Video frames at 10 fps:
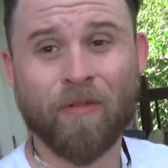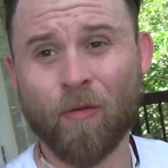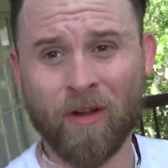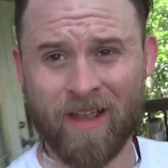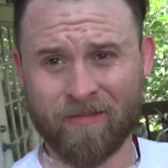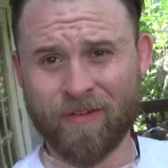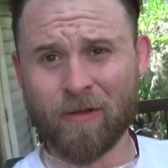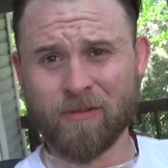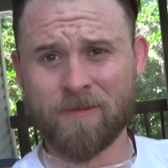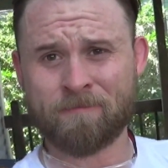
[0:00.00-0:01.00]
before I add
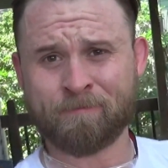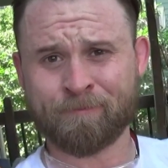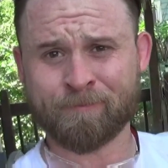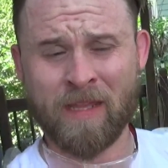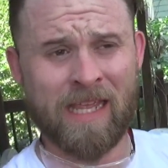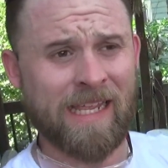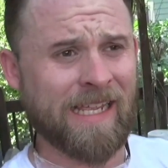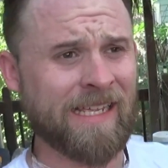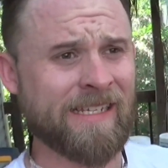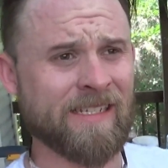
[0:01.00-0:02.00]
felt
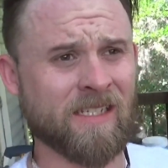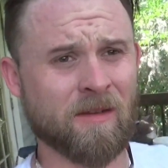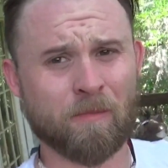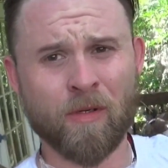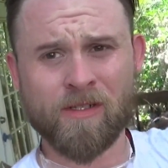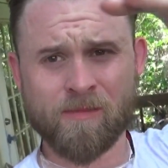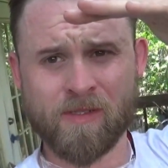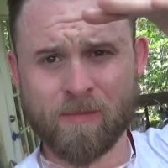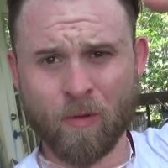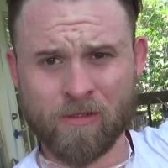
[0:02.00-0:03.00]
is put some
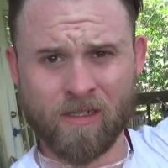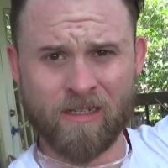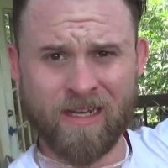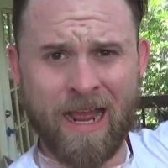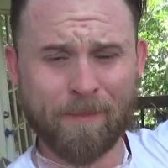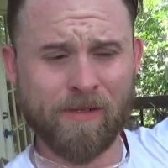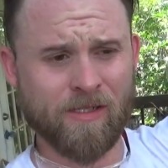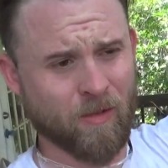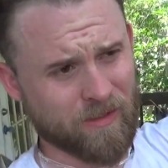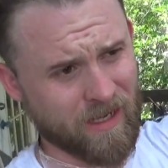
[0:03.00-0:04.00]
supports on the top
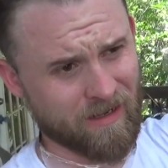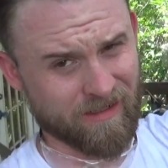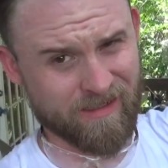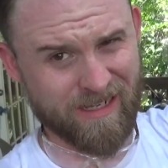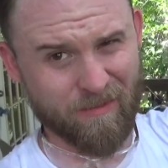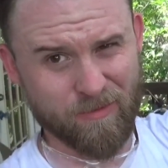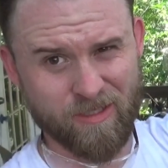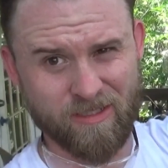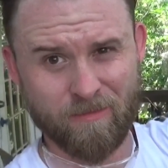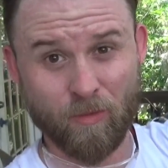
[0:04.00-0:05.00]
so it kind of like
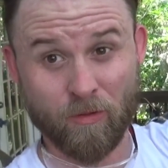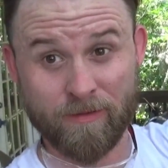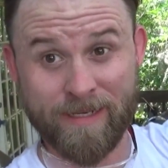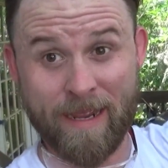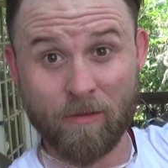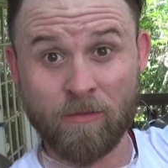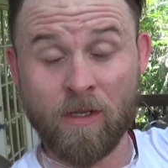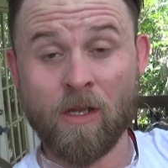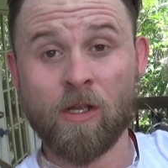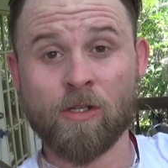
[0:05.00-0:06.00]
sandwiches the board down.
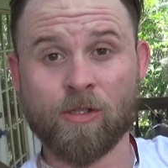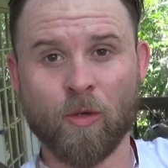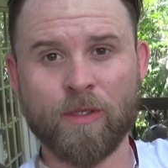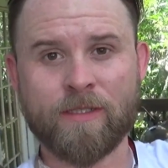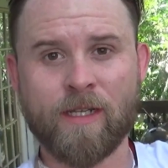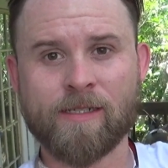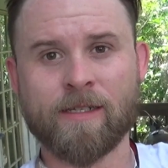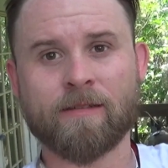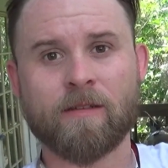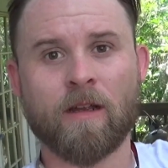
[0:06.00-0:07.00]
so it
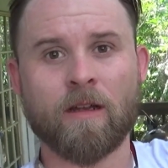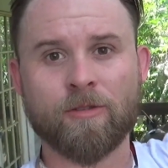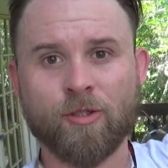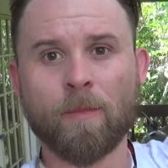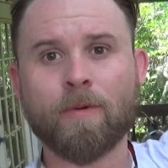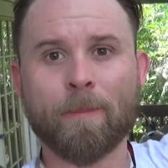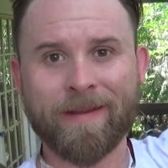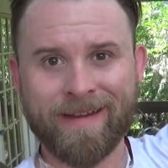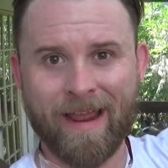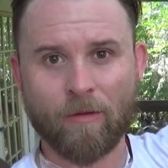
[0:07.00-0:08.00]
doesn't jump up
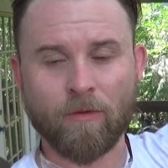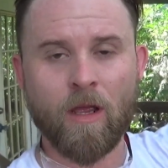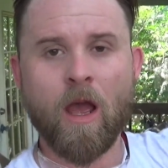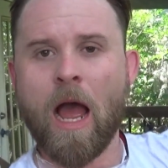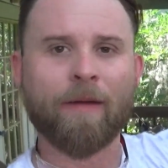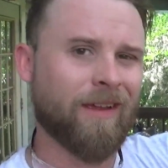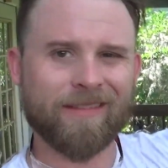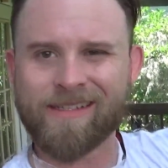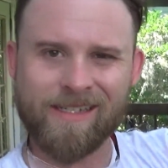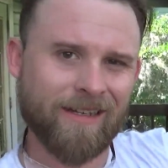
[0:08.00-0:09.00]
and down. I've got
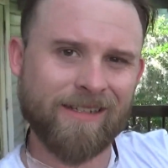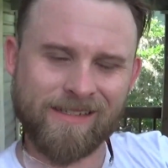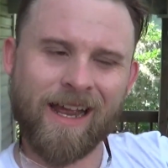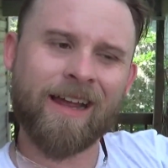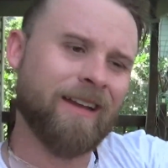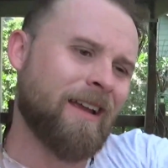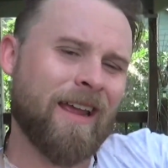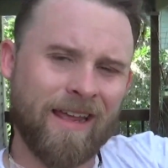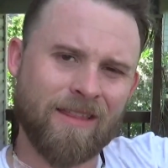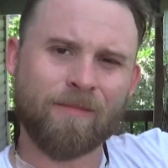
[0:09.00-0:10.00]
the side to side
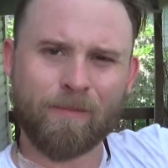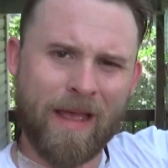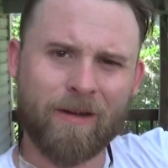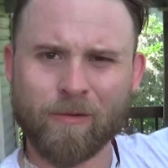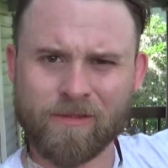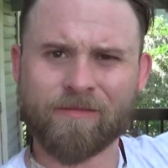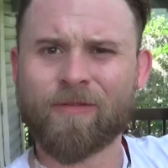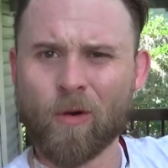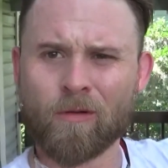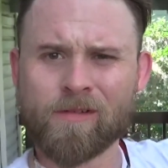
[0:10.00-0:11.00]
and the backwards and
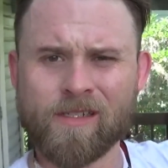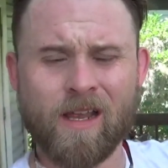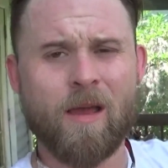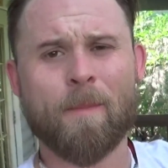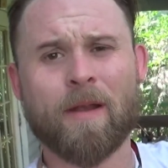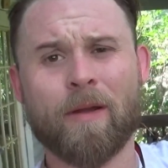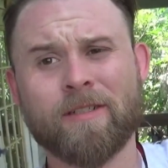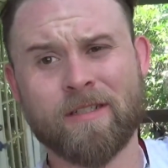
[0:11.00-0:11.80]
forwards, but now I